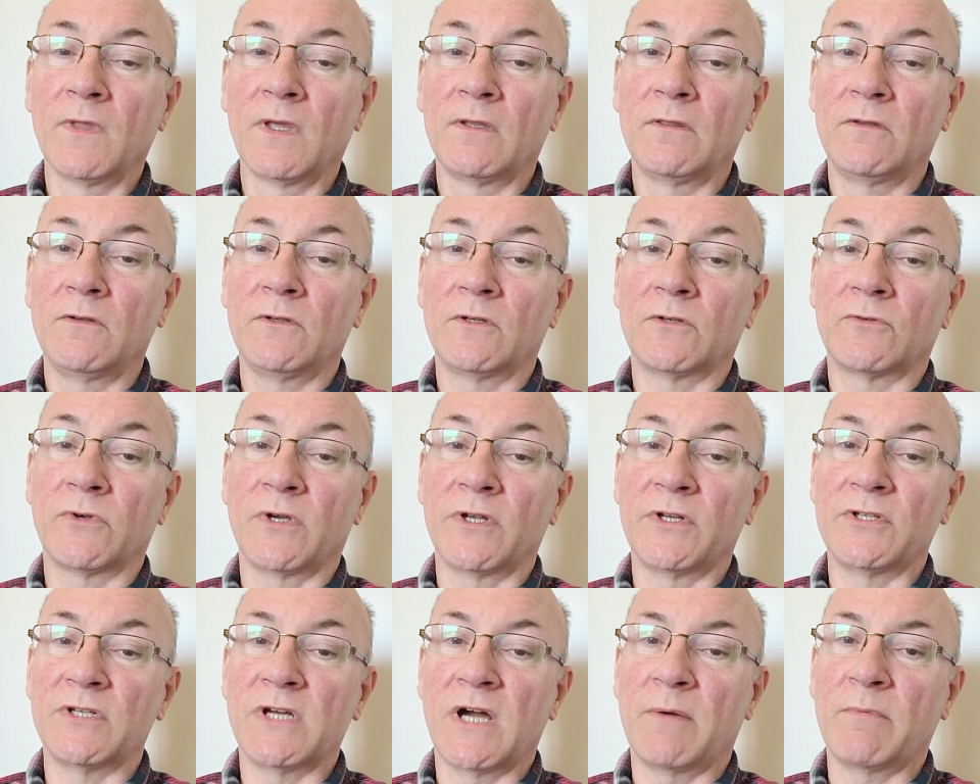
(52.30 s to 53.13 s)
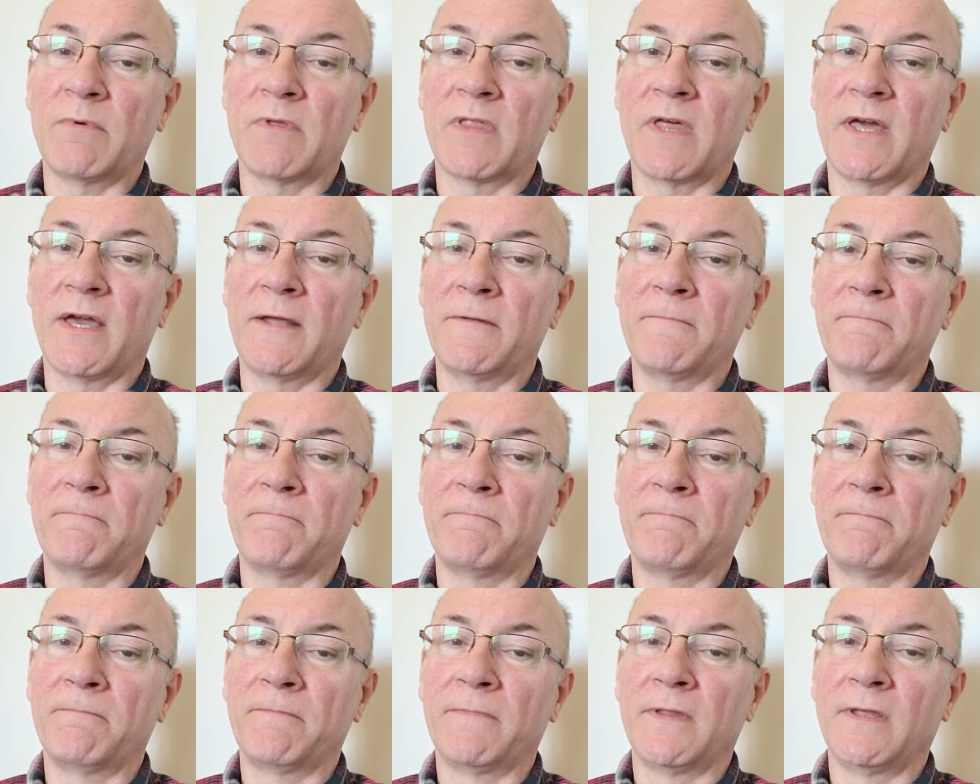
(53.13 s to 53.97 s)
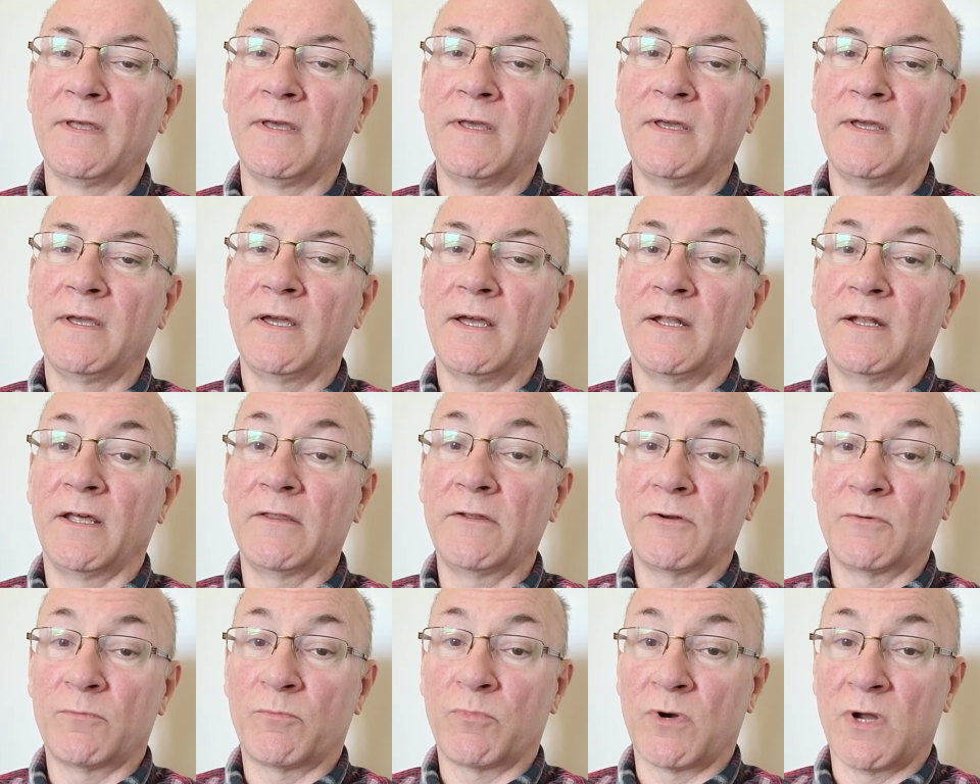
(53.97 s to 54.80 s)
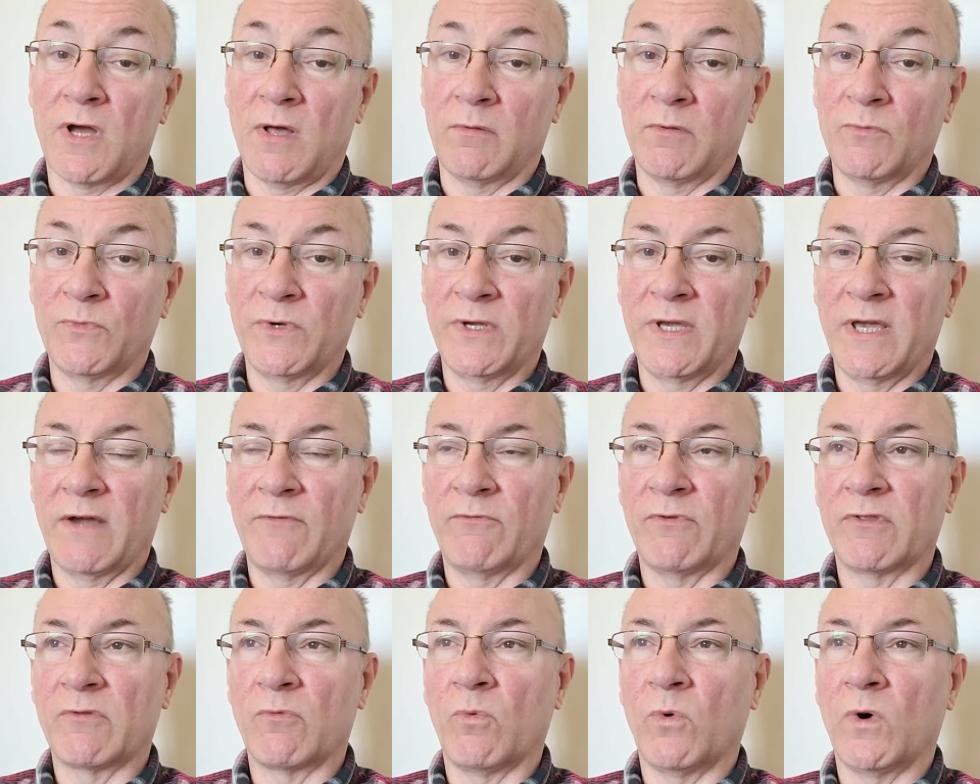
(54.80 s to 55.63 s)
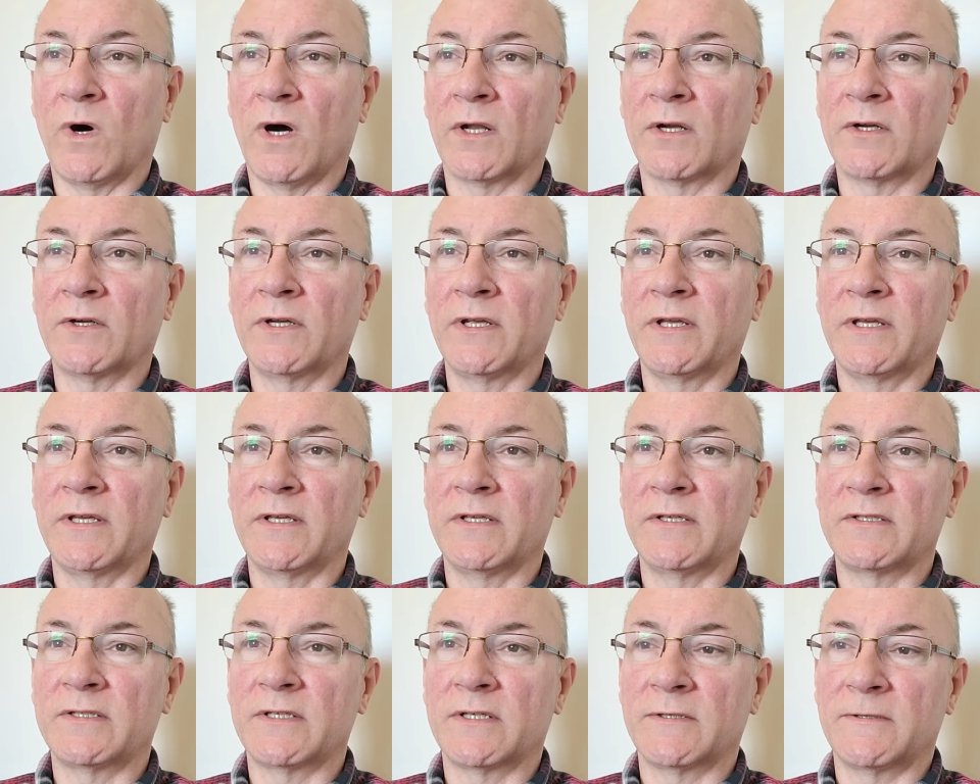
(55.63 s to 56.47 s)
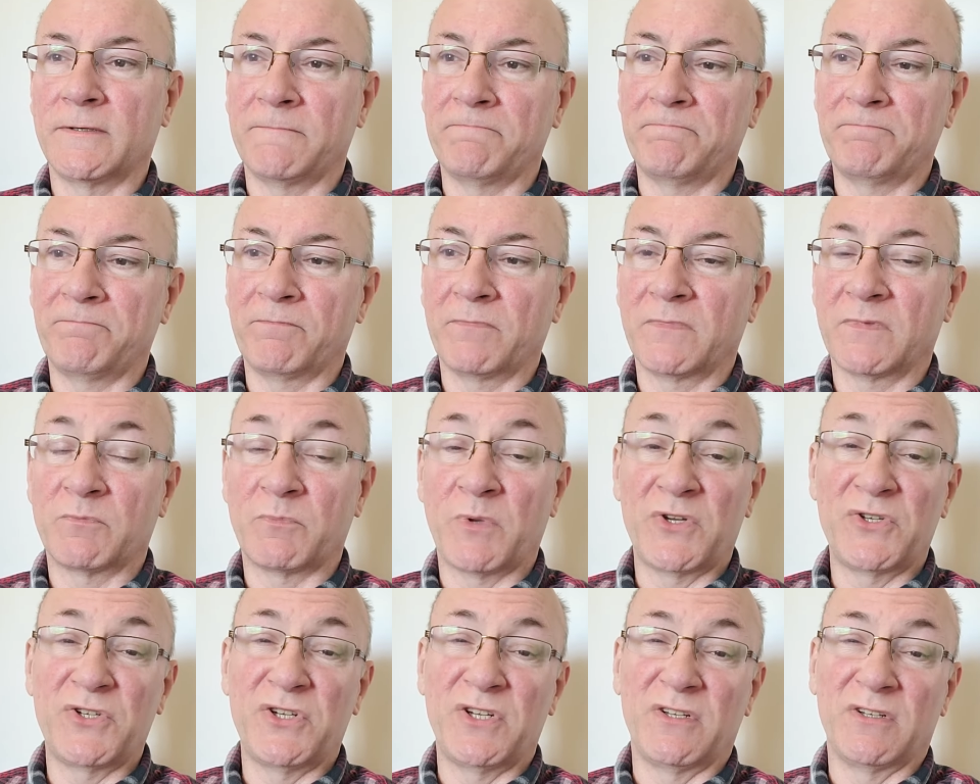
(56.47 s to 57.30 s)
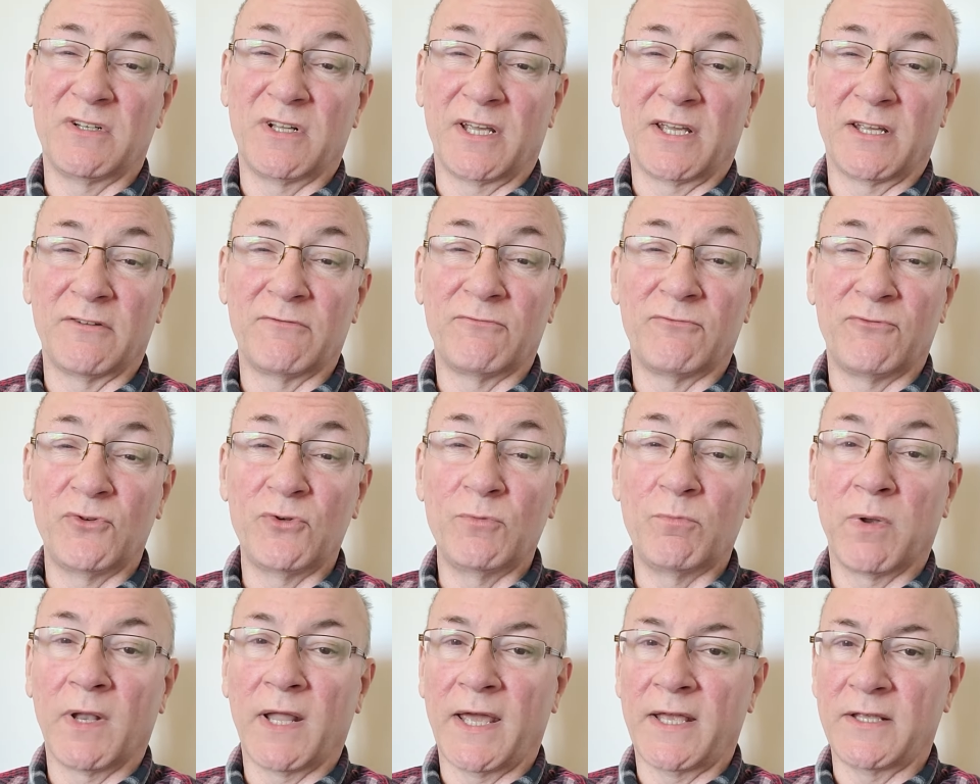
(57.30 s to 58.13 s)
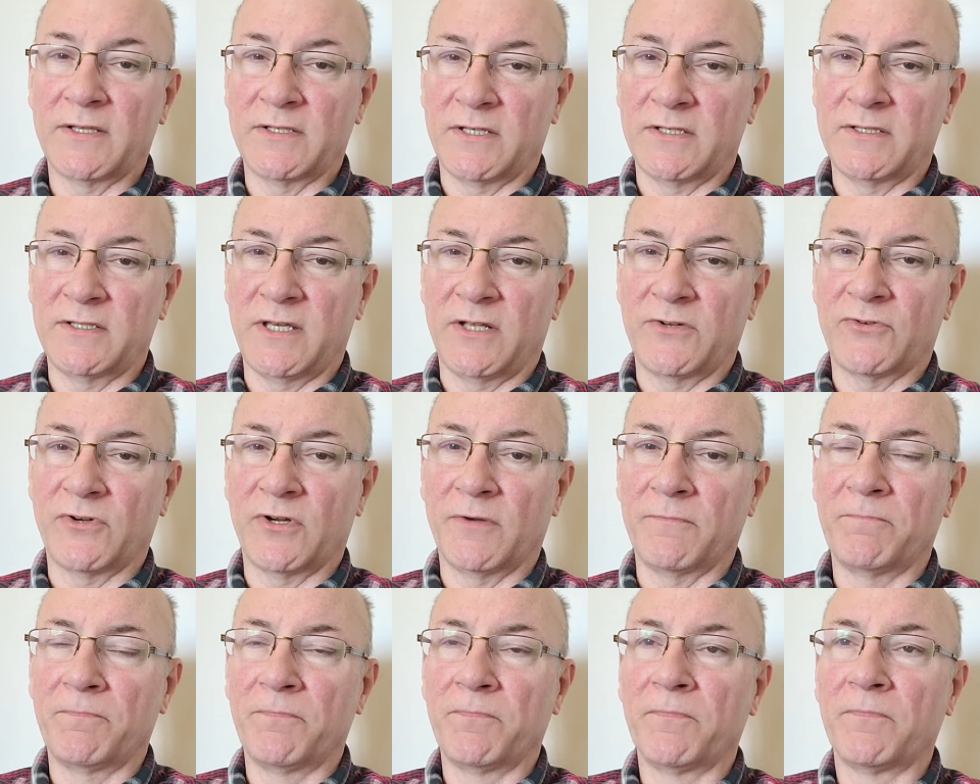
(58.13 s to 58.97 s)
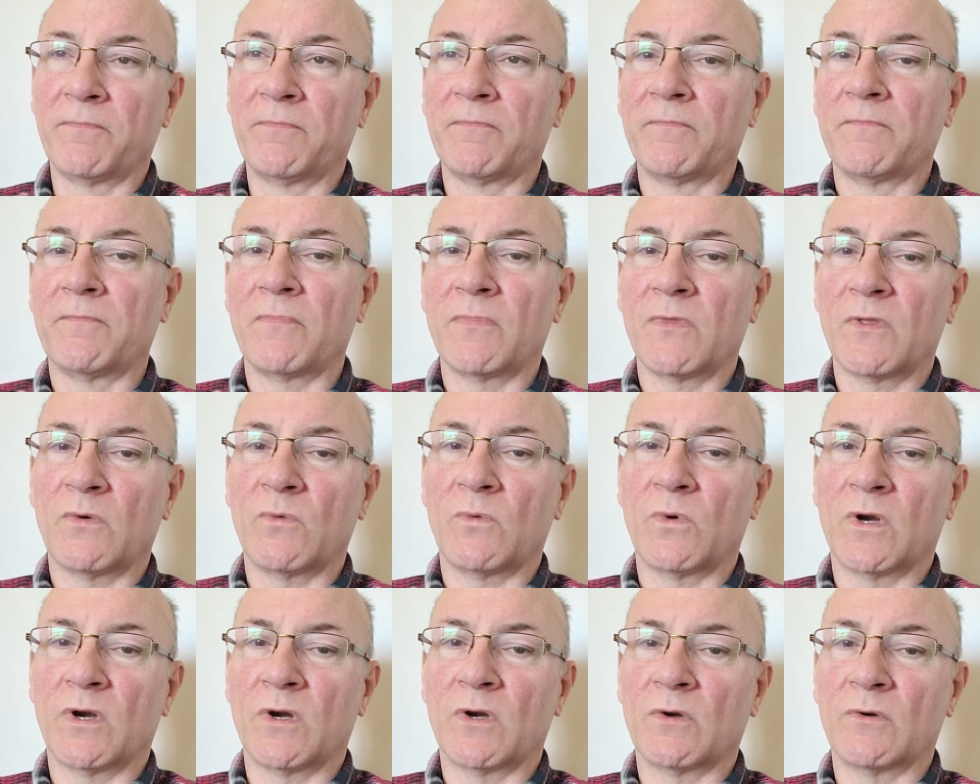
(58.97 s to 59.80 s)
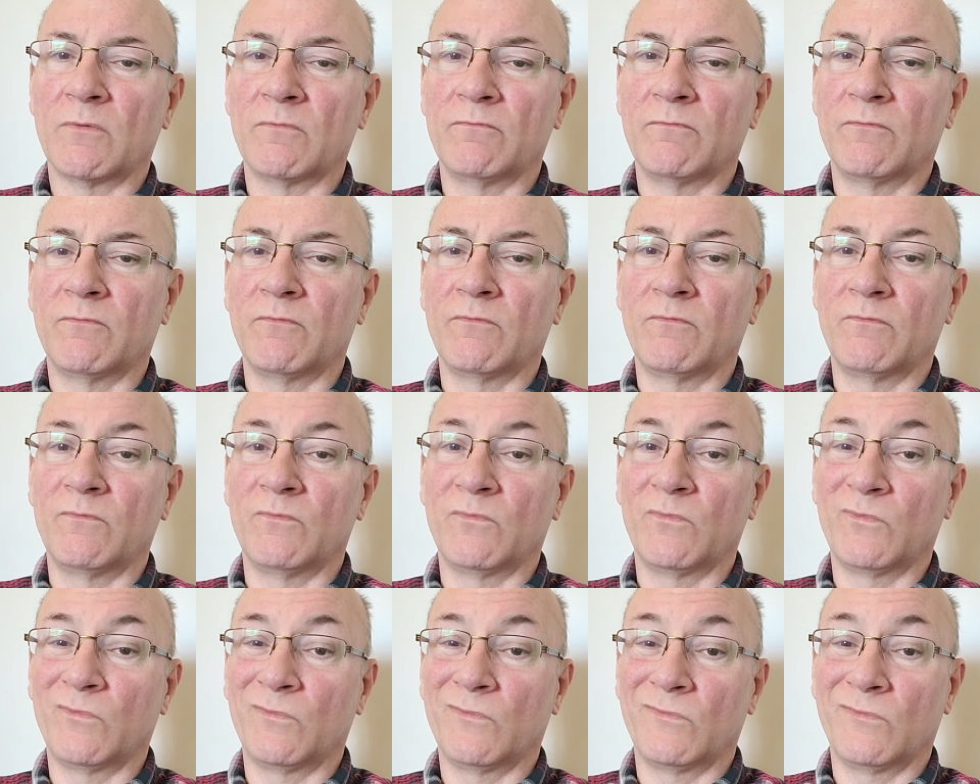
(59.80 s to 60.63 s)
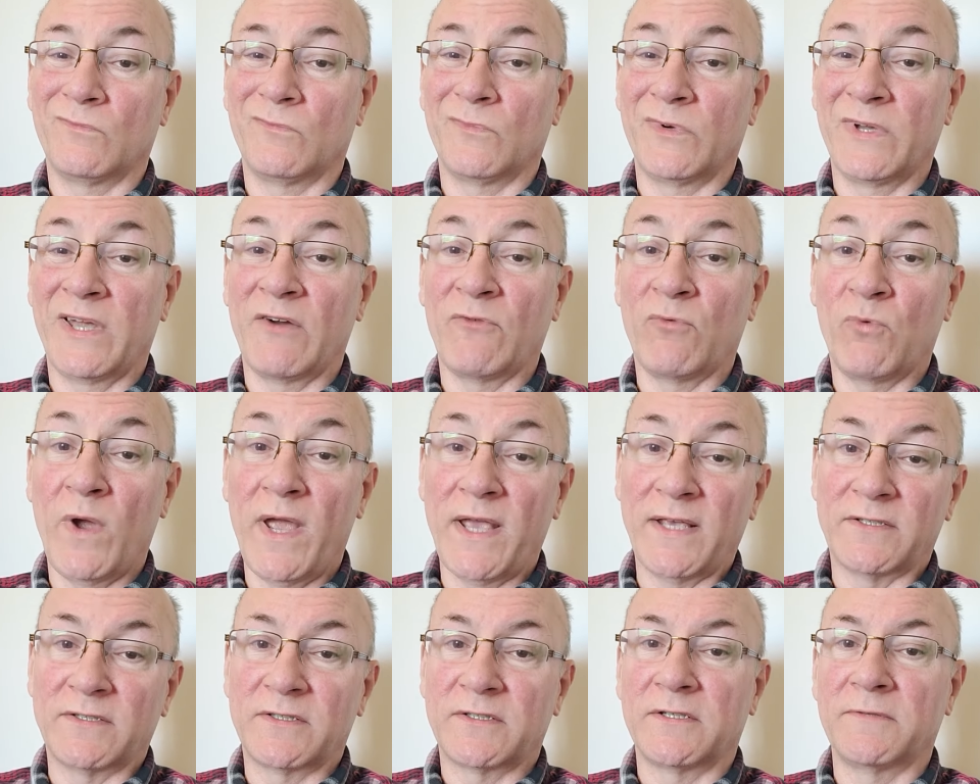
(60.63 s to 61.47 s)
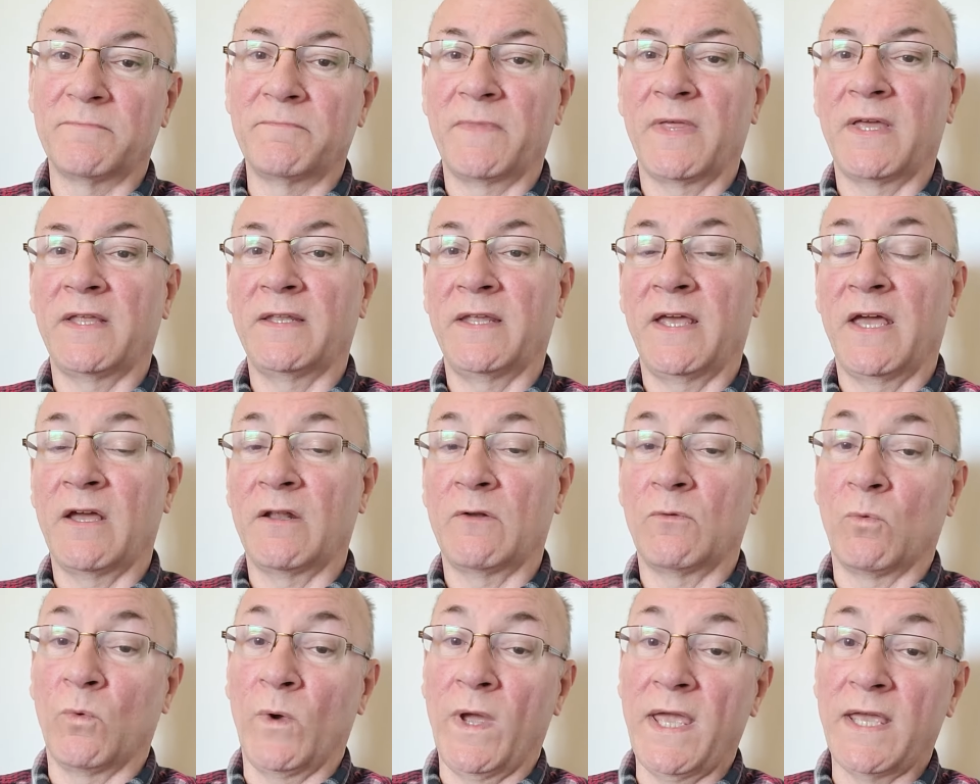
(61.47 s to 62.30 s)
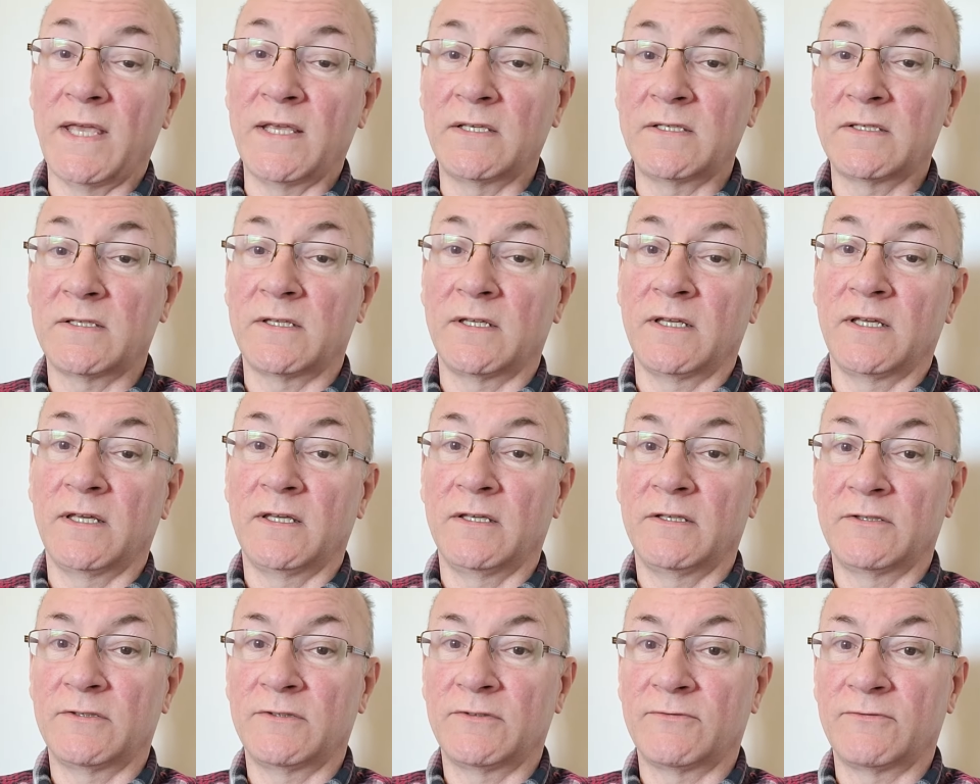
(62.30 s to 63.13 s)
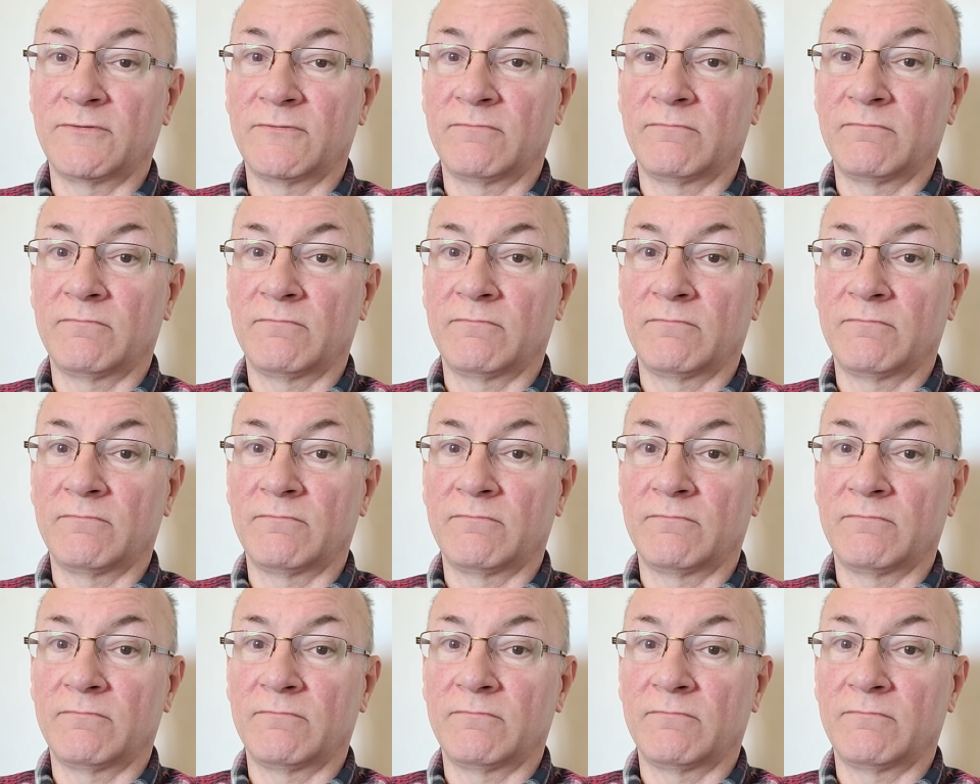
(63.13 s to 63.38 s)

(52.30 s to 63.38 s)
Doing a great job of that. Another problem we have with water is, especially in like in food plants, etc., where we have waste, and that waste is